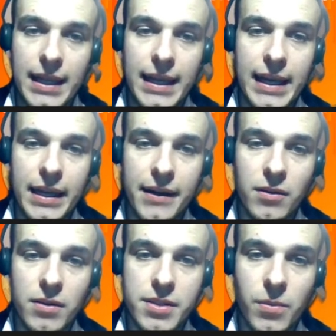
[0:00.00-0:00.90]
and
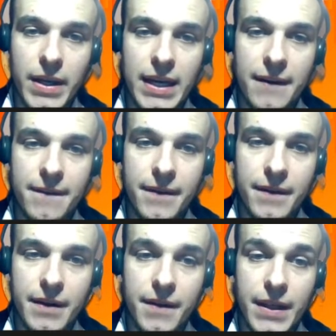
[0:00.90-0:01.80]
also we have
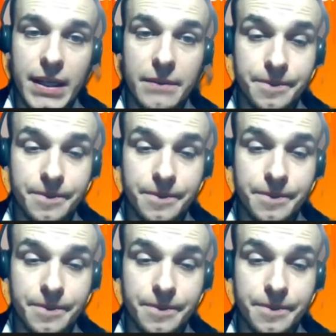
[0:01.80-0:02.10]
the